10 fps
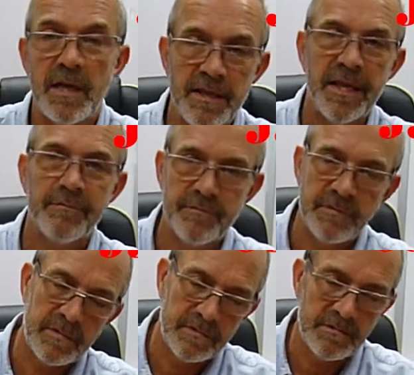then
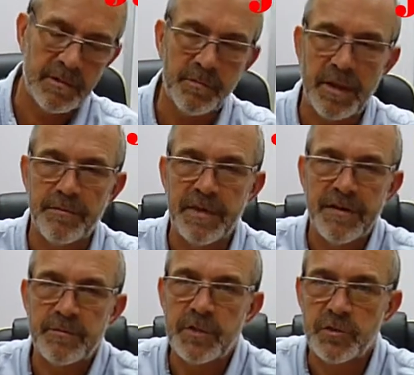the plant may
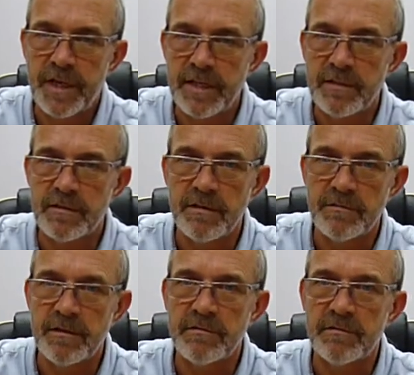have to be drained
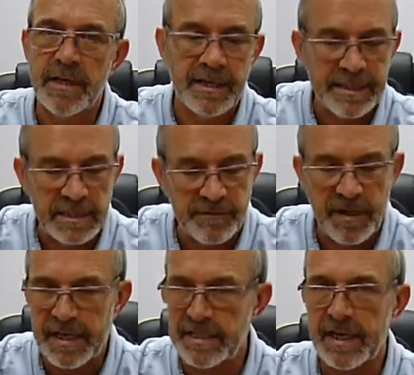and
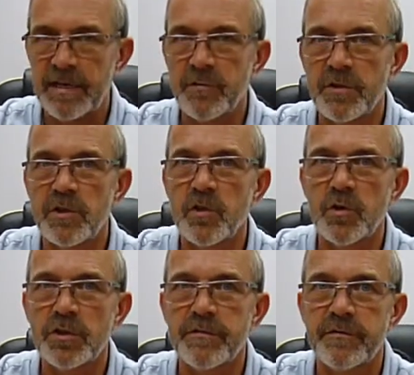identify exactly what the
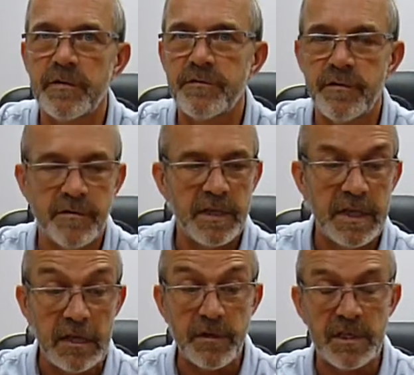cause of the
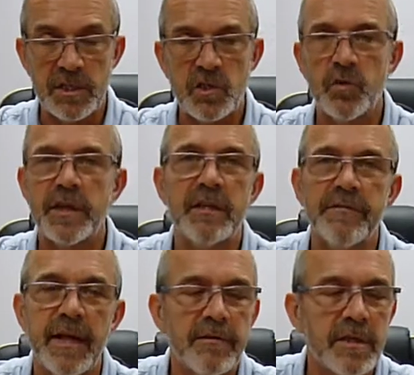increase in torque in the
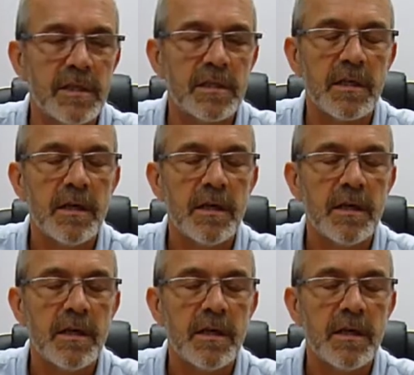valve is.